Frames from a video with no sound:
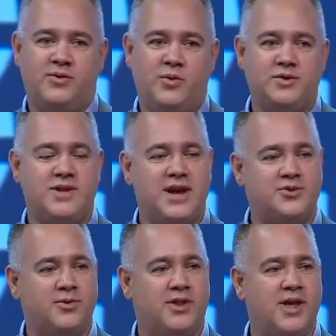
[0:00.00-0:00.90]
We use
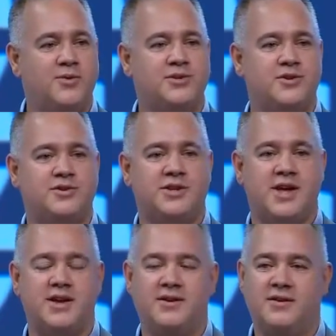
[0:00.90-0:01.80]
natural language
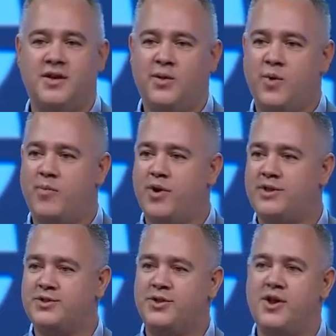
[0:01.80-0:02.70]
understanding. We point
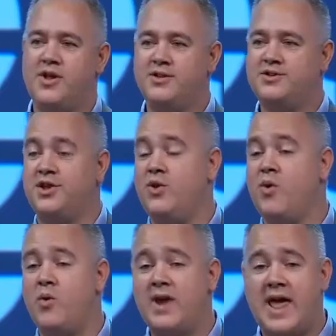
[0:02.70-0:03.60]
it to the knowledge that you
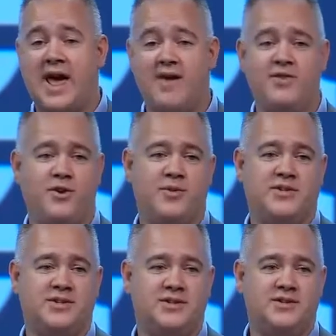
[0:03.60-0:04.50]
already have in your
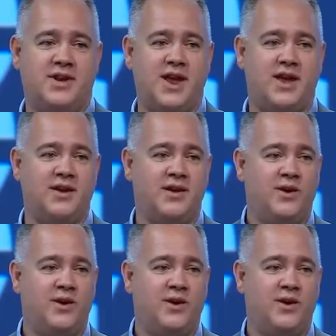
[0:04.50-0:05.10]
businesses today,